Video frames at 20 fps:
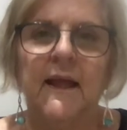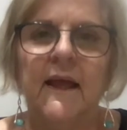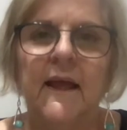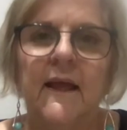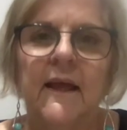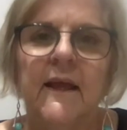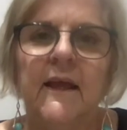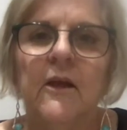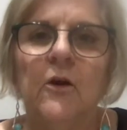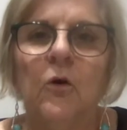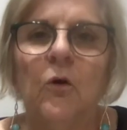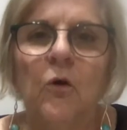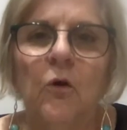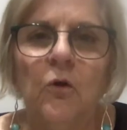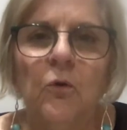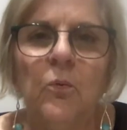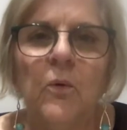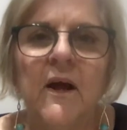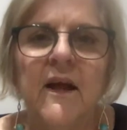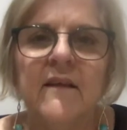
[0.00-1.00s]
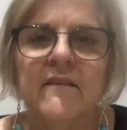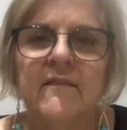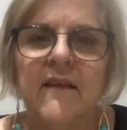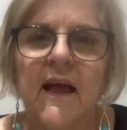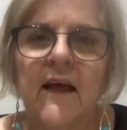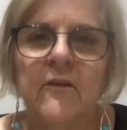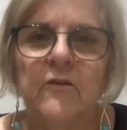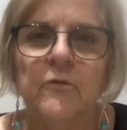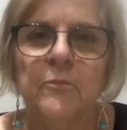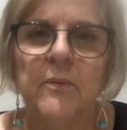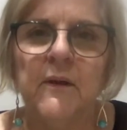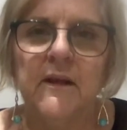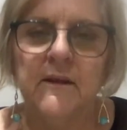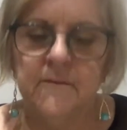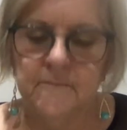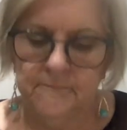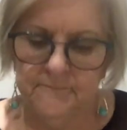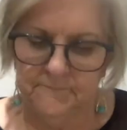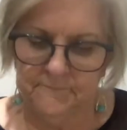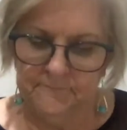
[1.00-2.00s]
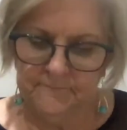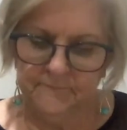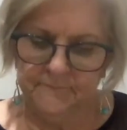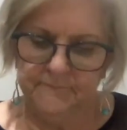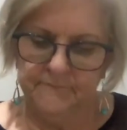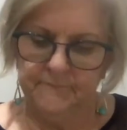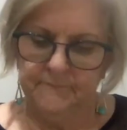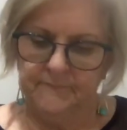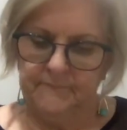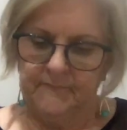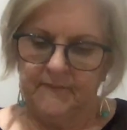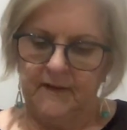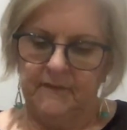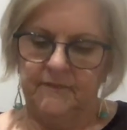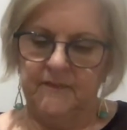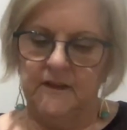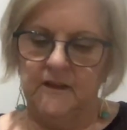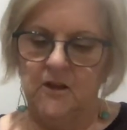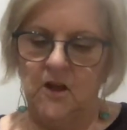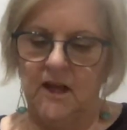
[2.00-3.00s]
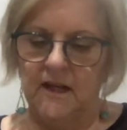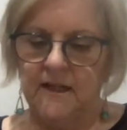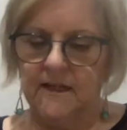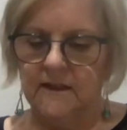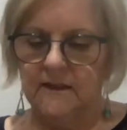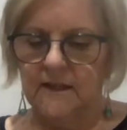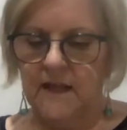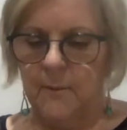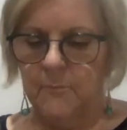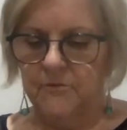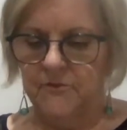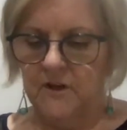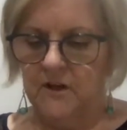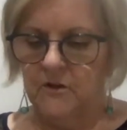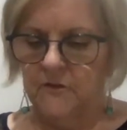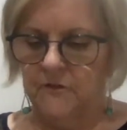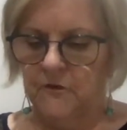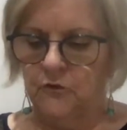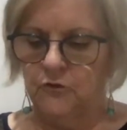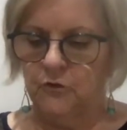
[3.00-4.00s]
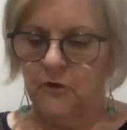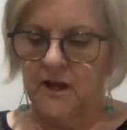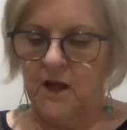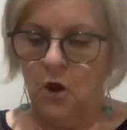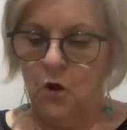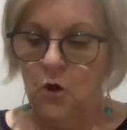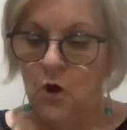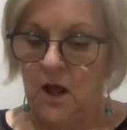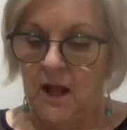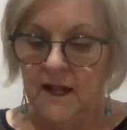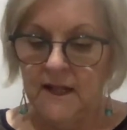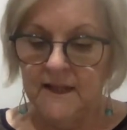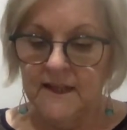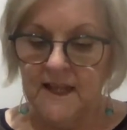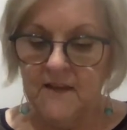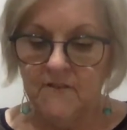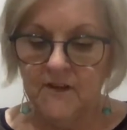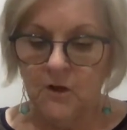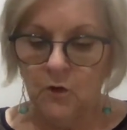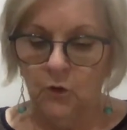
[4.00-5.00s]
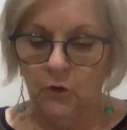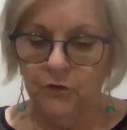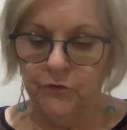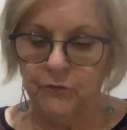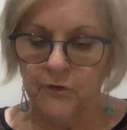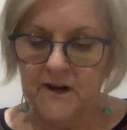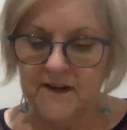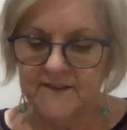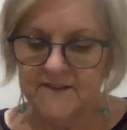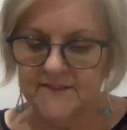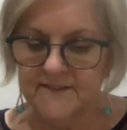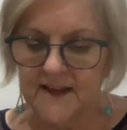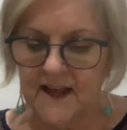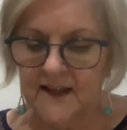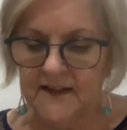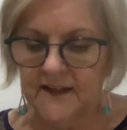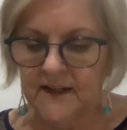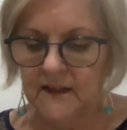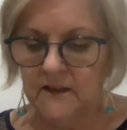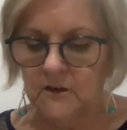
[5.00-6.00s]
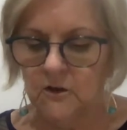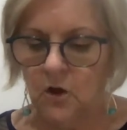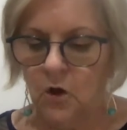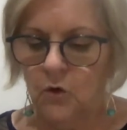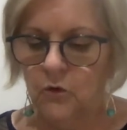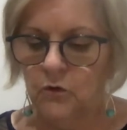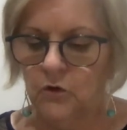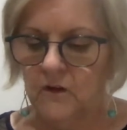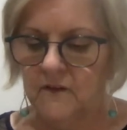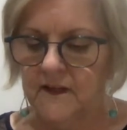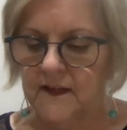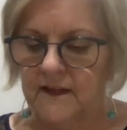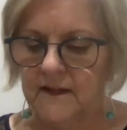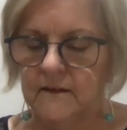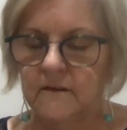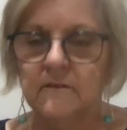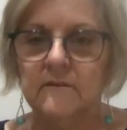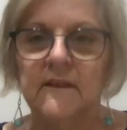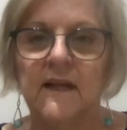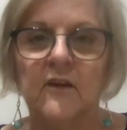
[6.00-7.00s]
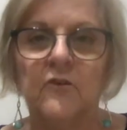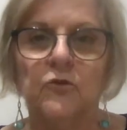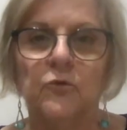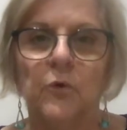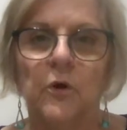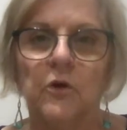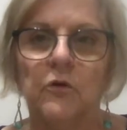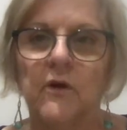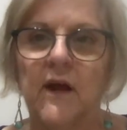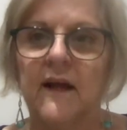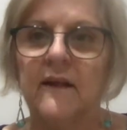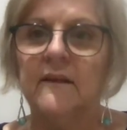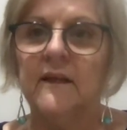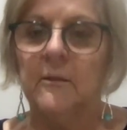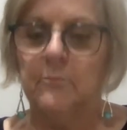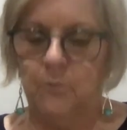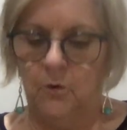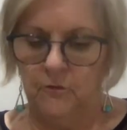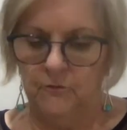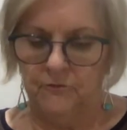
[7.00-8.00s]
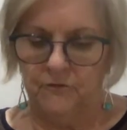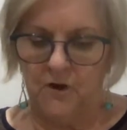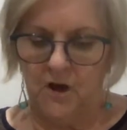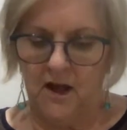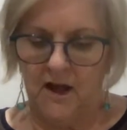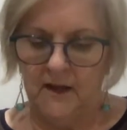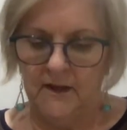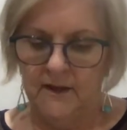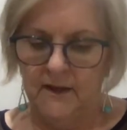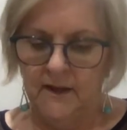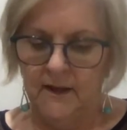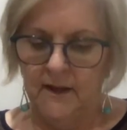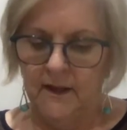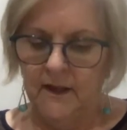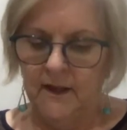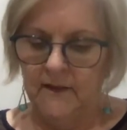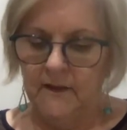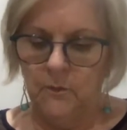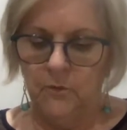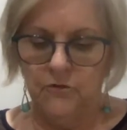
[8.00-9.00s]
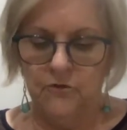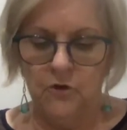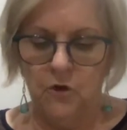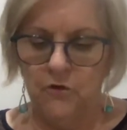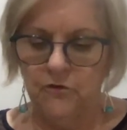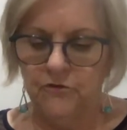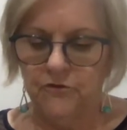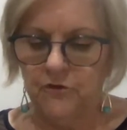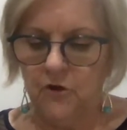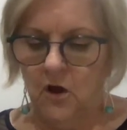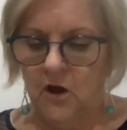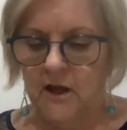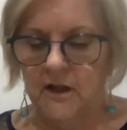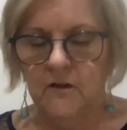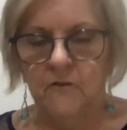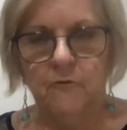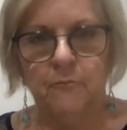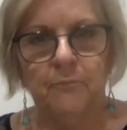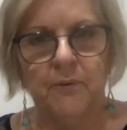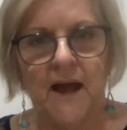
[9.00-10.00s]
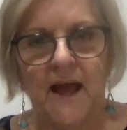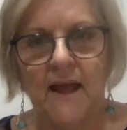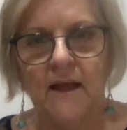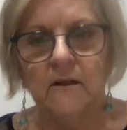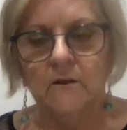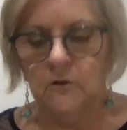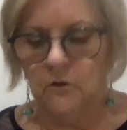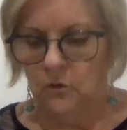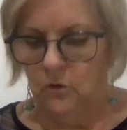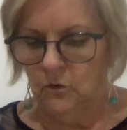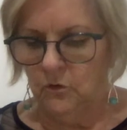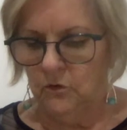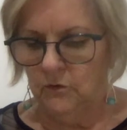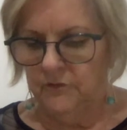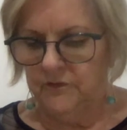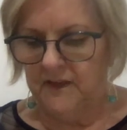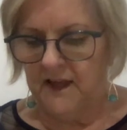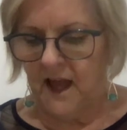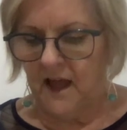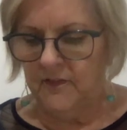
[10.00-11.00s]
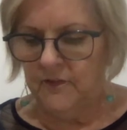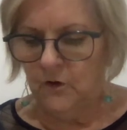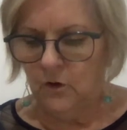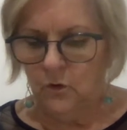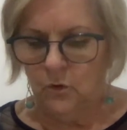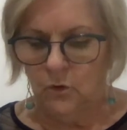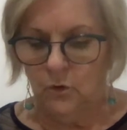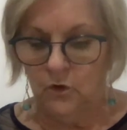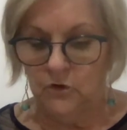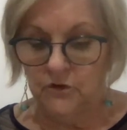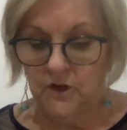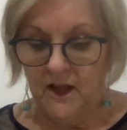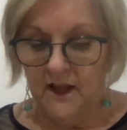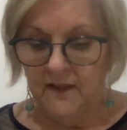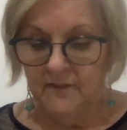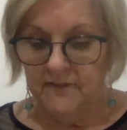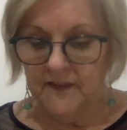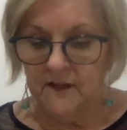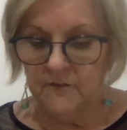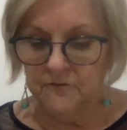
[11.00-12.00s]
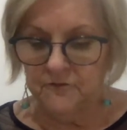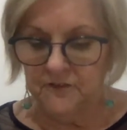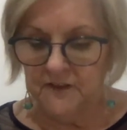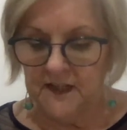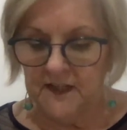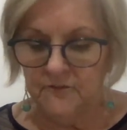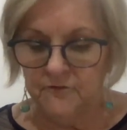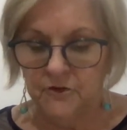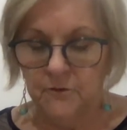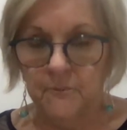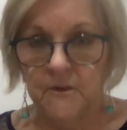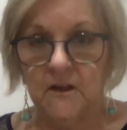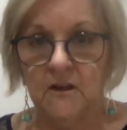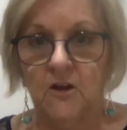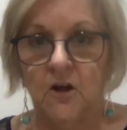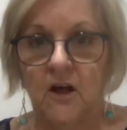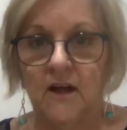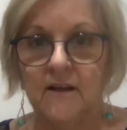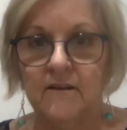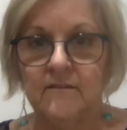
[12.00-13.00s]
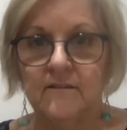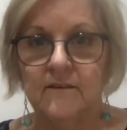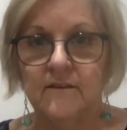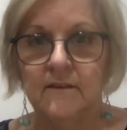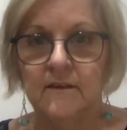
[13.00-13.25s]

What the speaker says: He always has been. The light collapsed into the trio, leaving all three standing alone on a hill next to a crackling bonfire. There was no sign of Bale or of the other horde. They'd fled from the light.